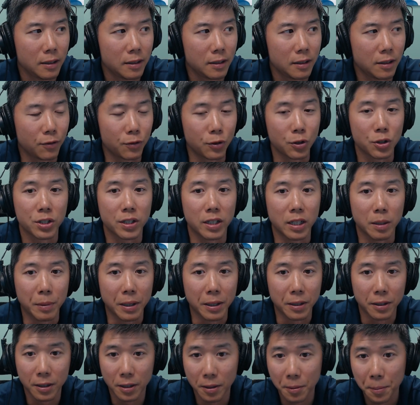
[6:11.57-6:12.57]
the first of the
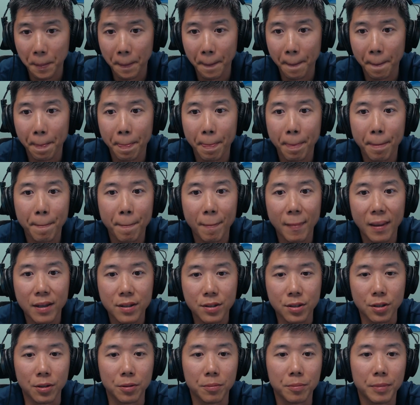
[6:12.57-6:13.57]
month.
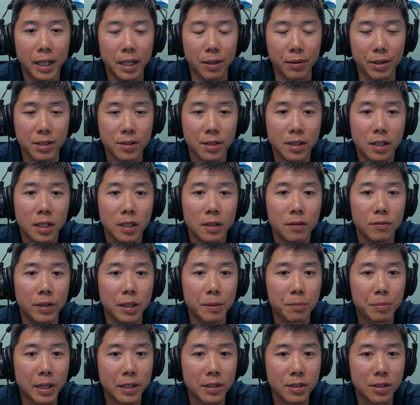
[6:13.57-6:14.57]
So, anyways,
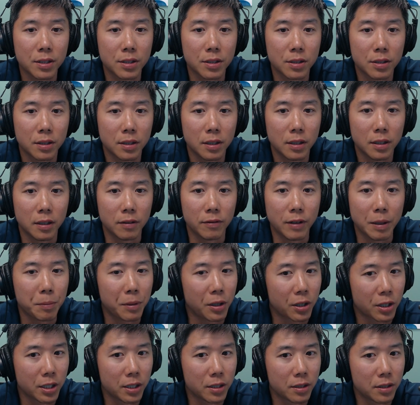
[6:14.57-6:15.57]
rent prices, uh, rent
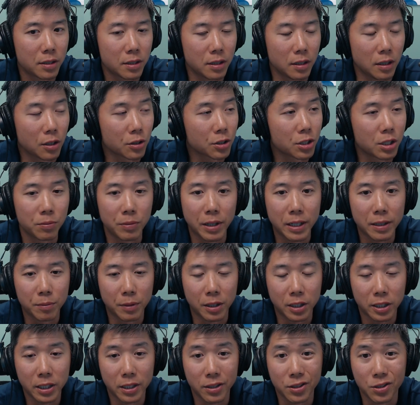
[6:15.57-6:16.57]
market, long term rent
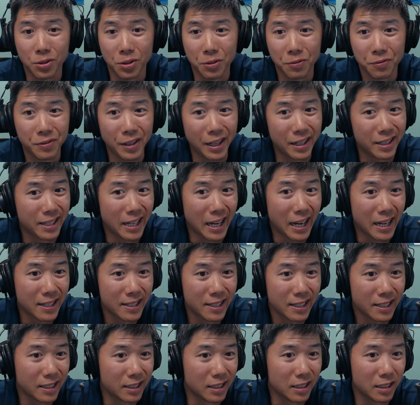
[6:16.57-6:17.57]
market is doing
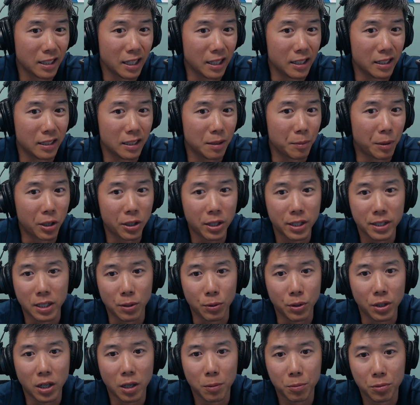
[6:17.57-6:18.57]
fantastic in, in the markets that
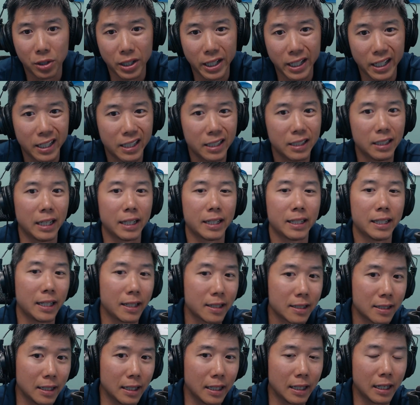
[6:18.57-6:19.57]
we operate in, like
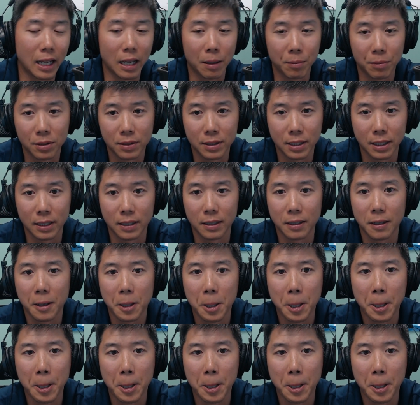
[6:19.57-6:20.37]
Kingston and Hamilton.